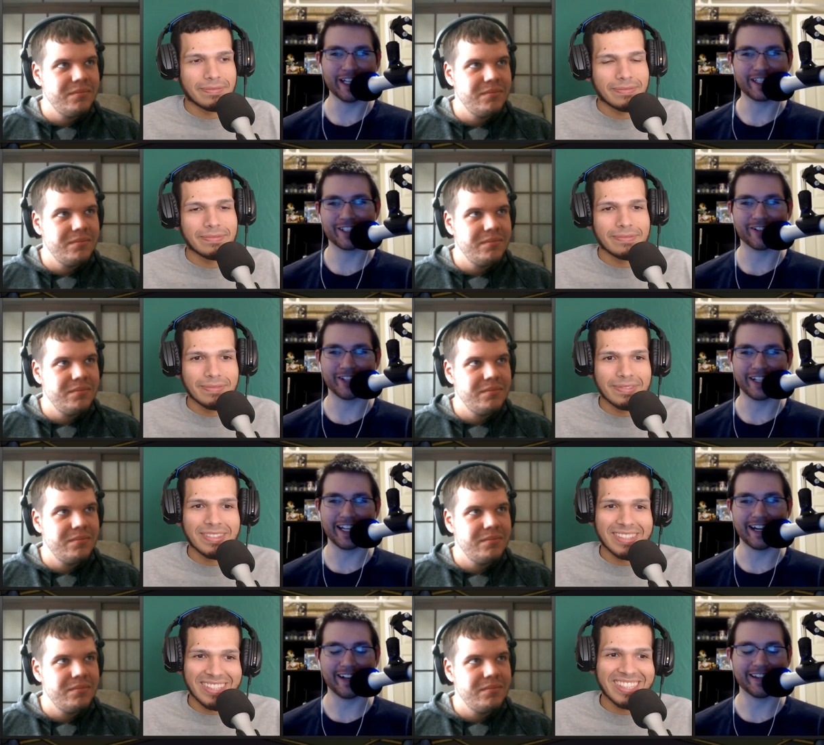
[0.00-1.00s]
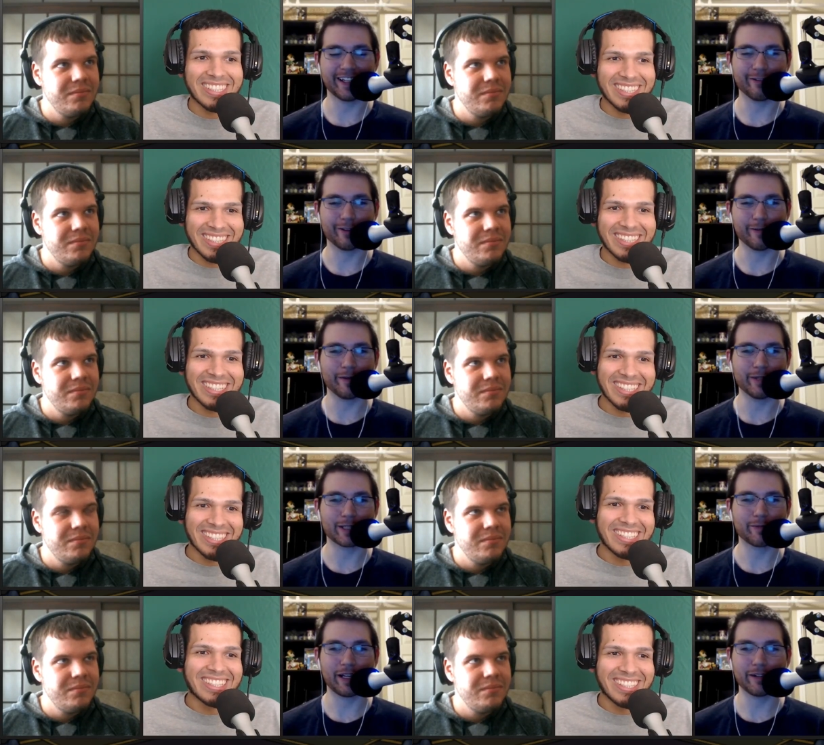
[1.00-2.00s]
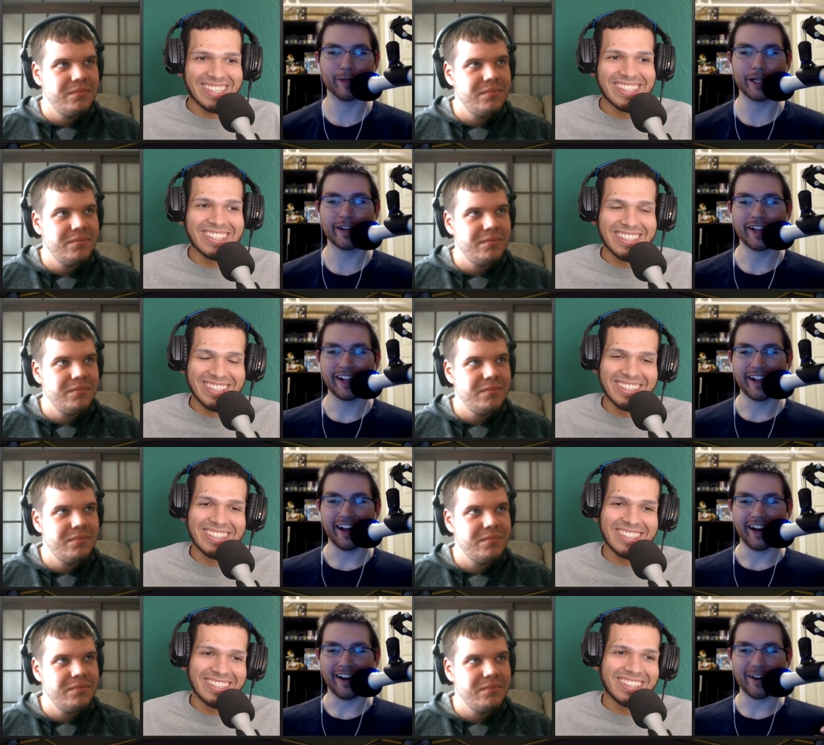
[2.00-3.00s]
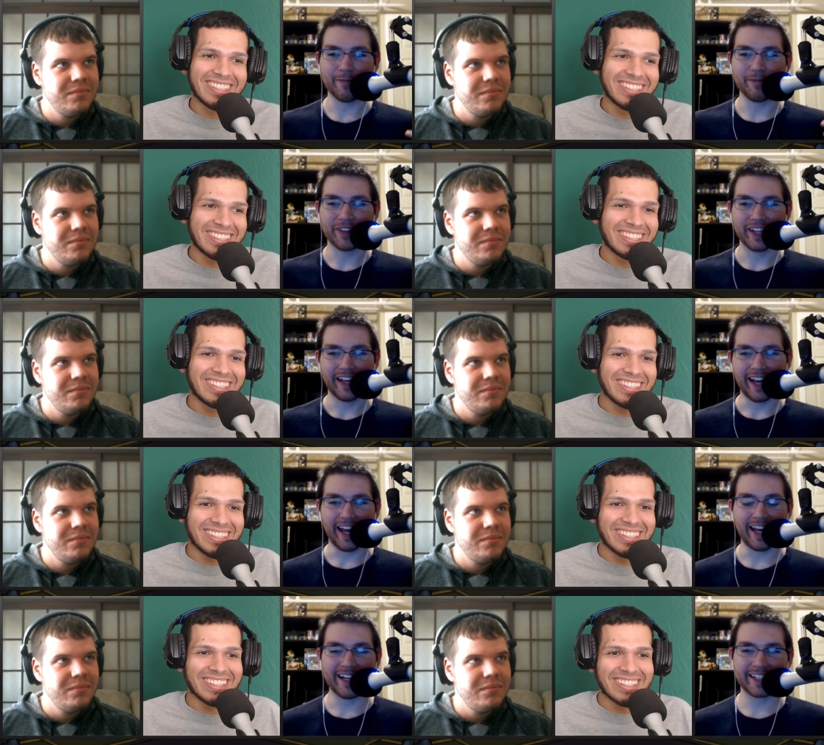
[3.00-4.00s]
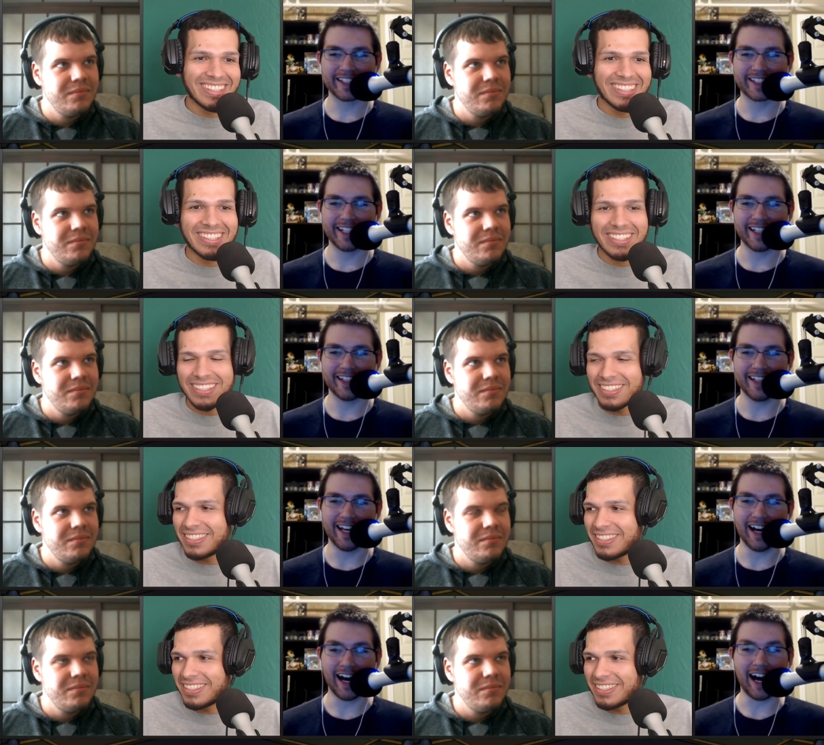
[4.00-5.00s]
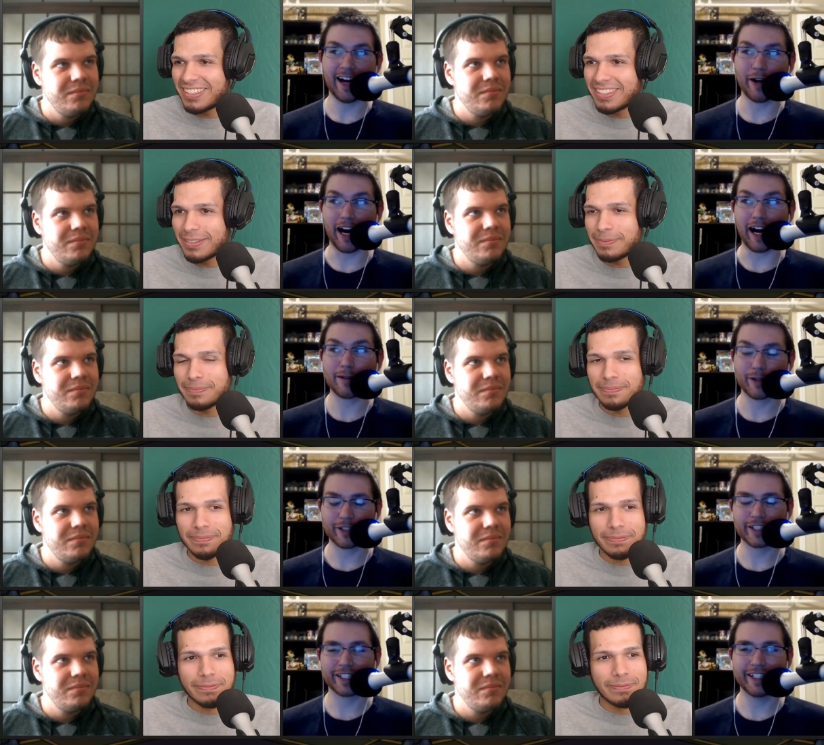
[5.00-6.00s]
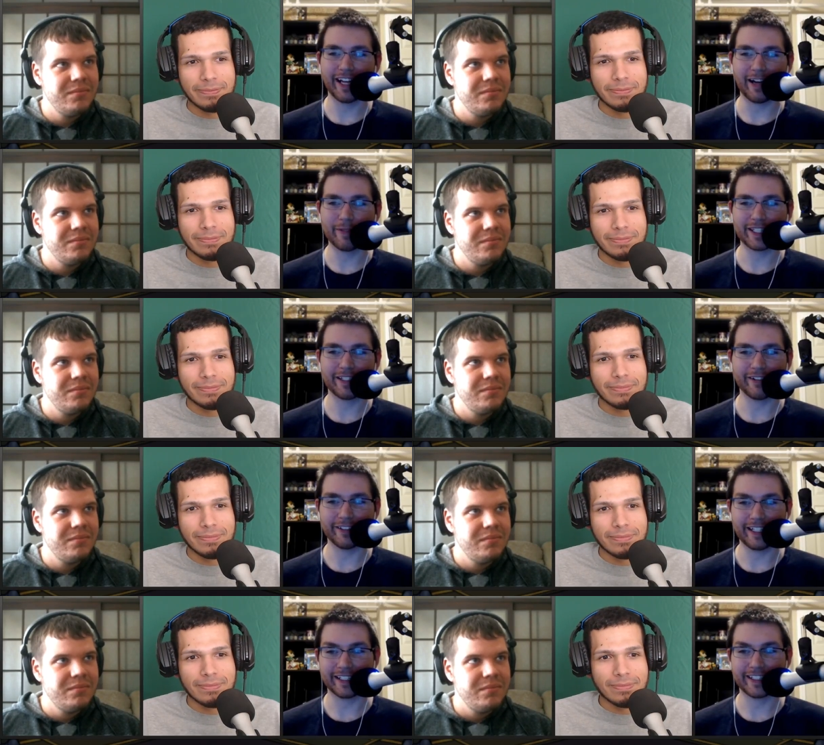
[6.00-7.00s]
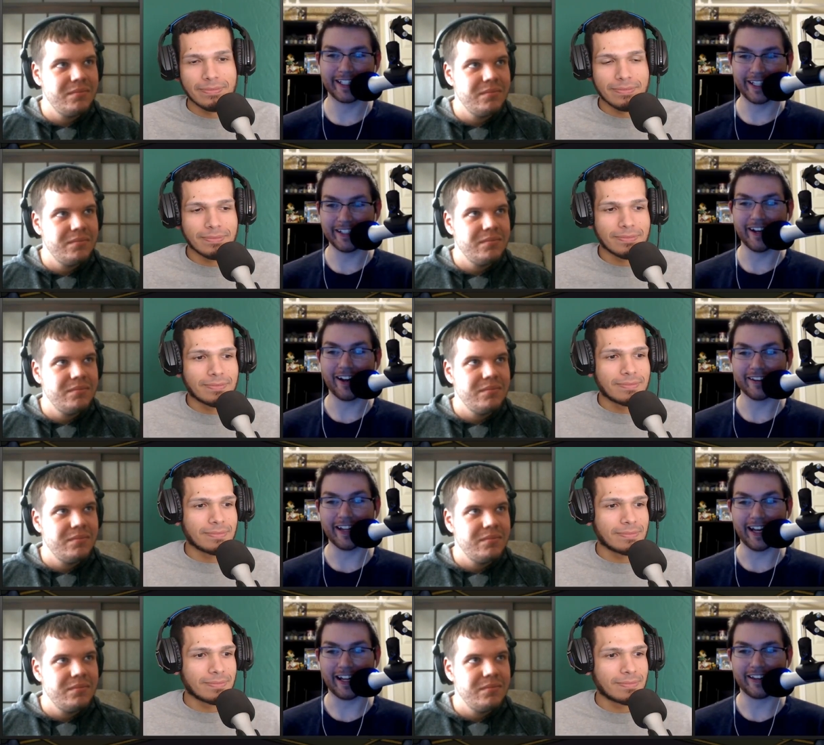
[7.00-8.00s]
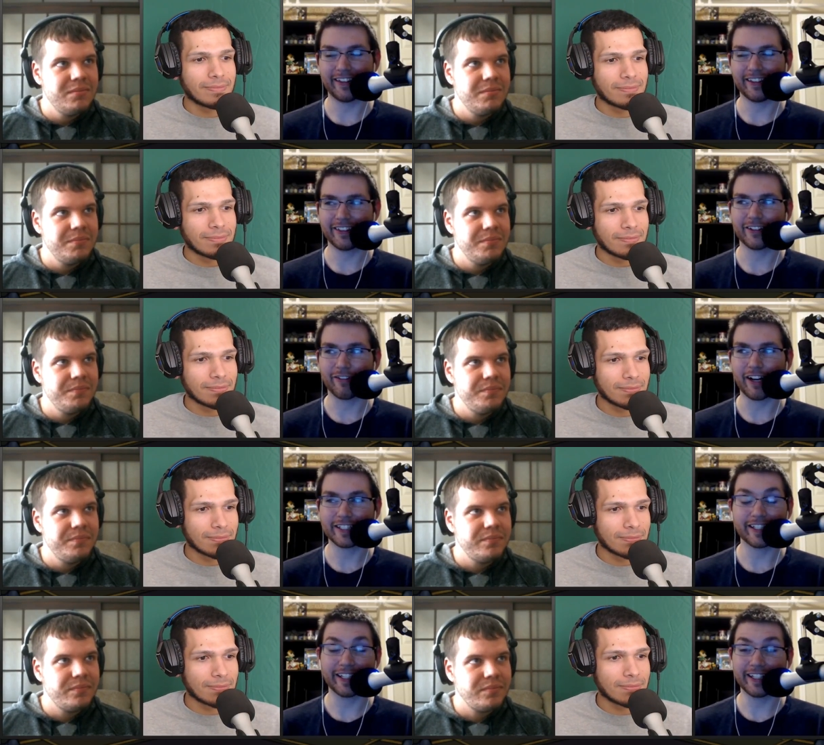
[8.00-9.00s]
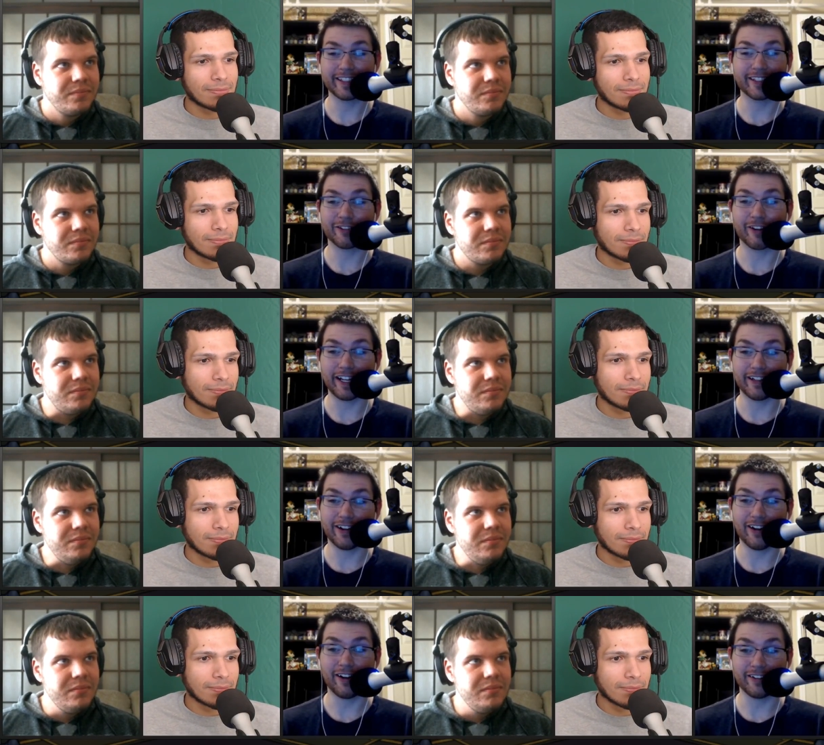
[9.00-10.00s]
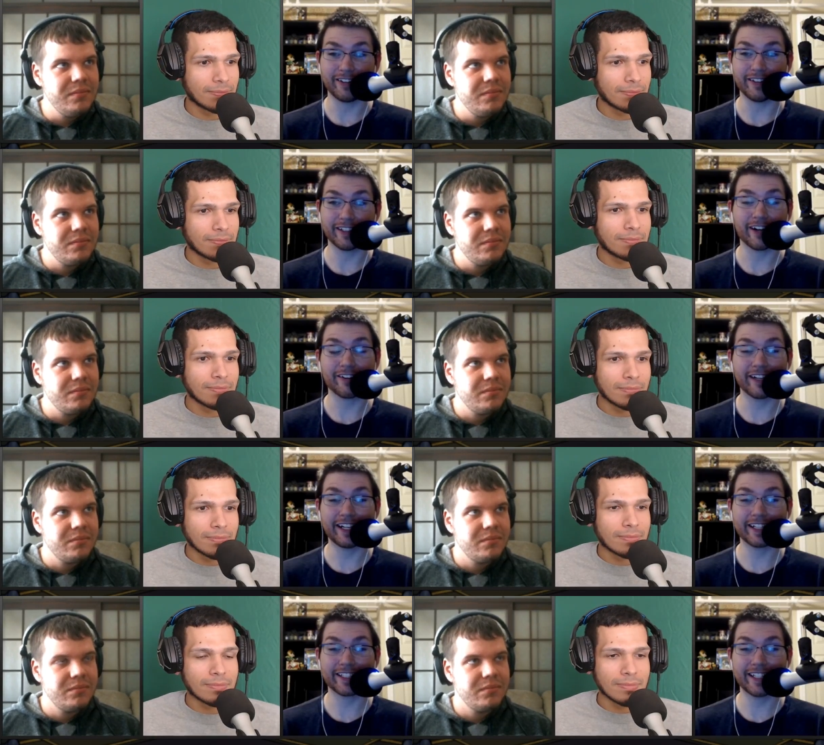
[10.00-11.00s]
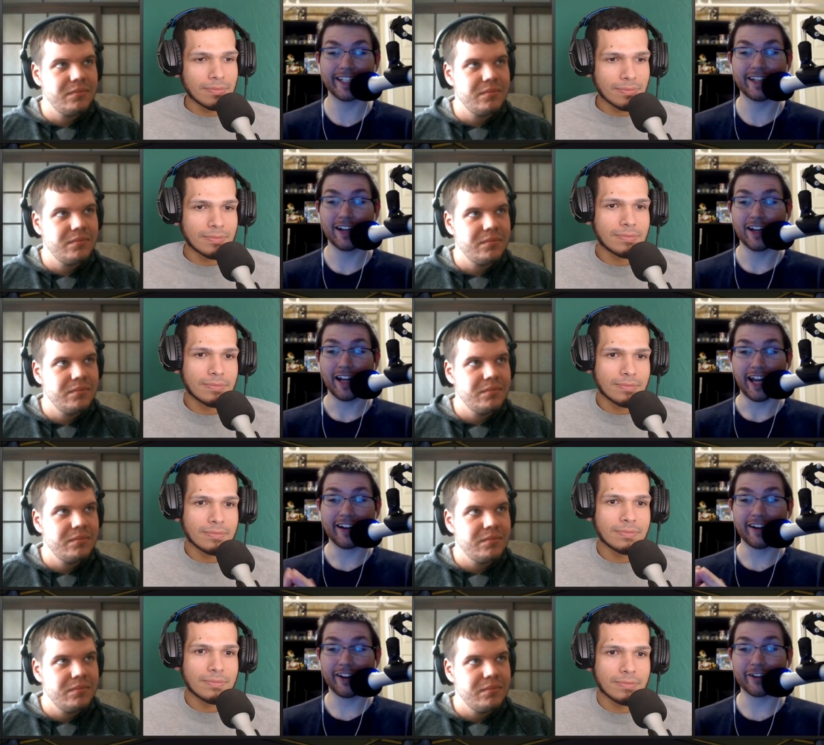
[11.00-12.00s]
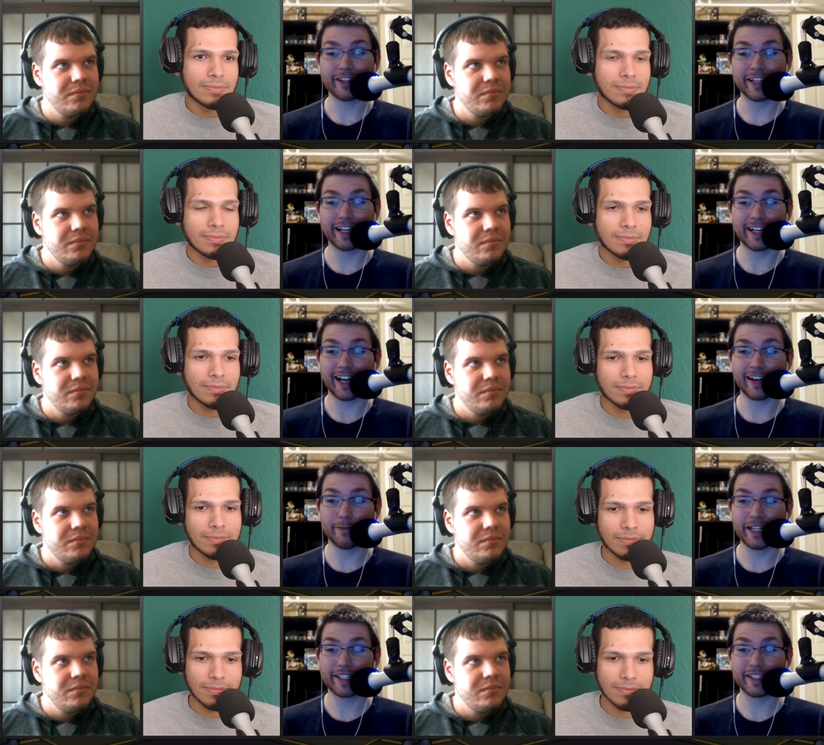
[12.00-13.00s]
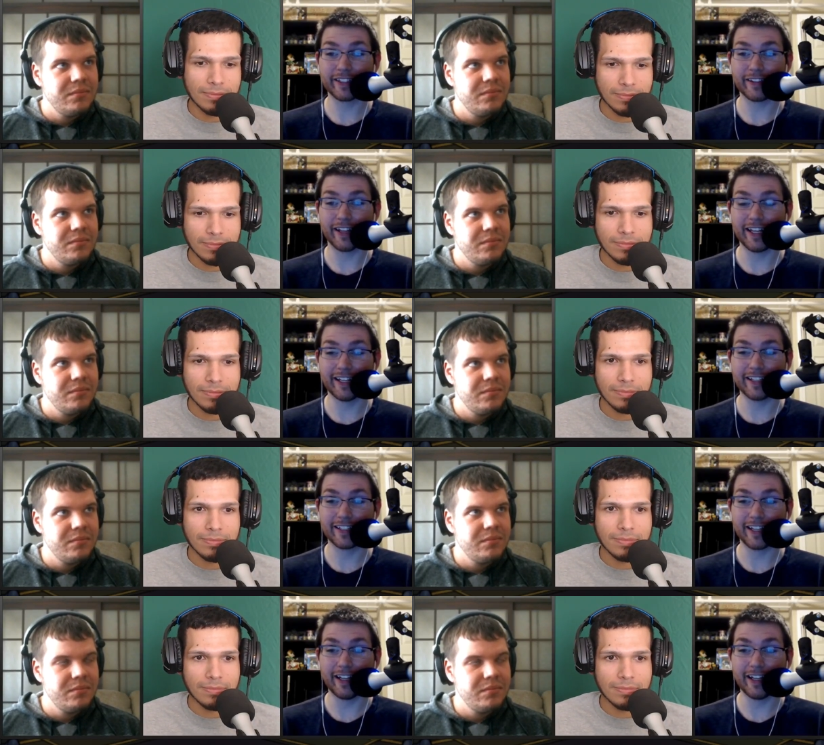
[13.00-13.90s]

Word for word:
Speaker 1: that story again. I think it would have been much better. But um, N X T, yeah, I, I personally, I miss the old N X T. Not that the wrestling isn't great on the current N X T. And another thing I kind of miss is